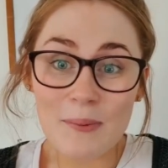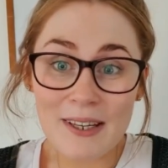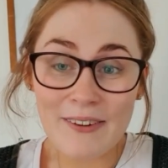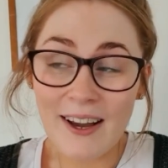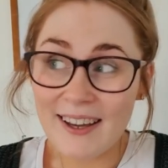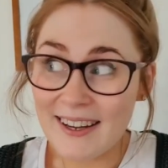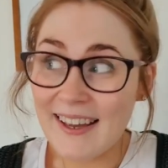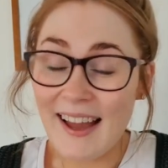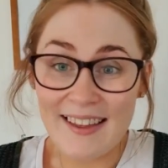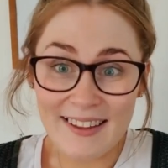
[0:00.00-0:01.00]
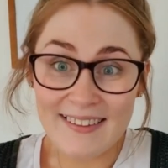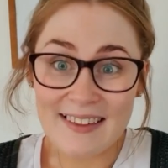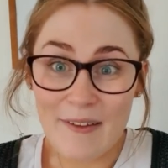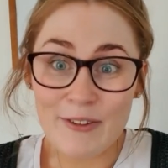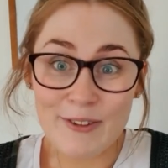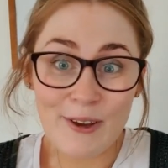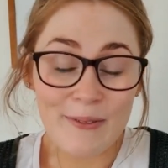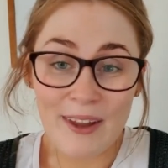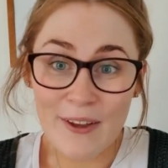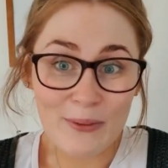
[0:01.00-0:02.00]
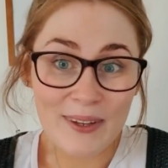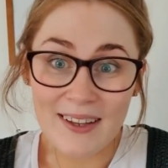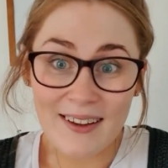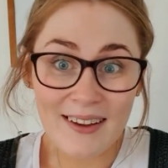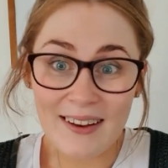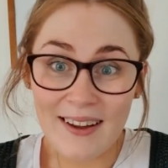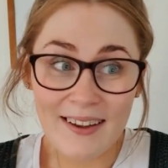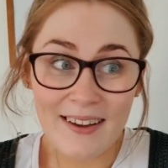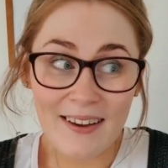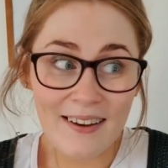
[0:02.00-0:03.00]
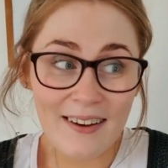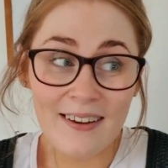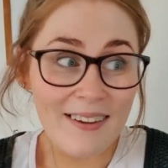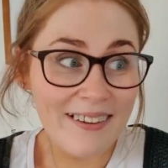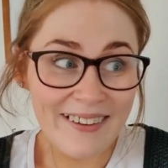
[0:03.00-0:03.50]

cannot believe it. I'm going to get that 7 stone next week. Like,